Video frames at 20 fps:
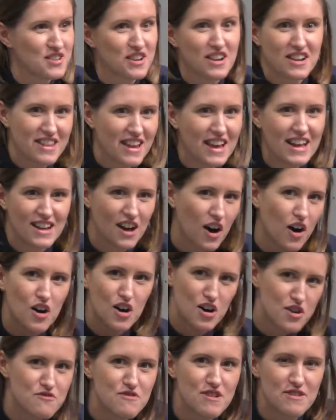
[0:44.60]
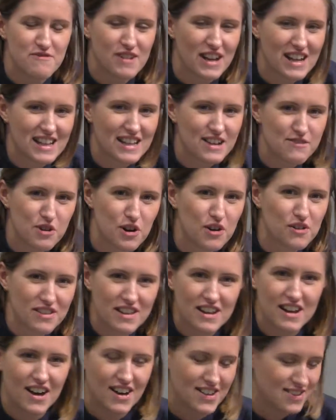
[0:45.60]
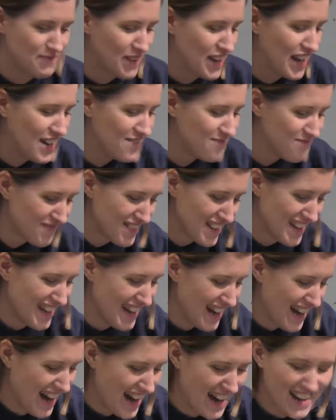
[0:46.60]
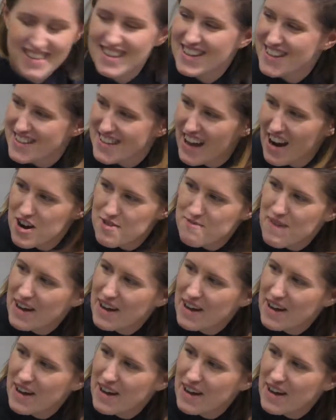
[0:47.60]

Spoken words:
do anything horrifically wrong at the last minute. So Sara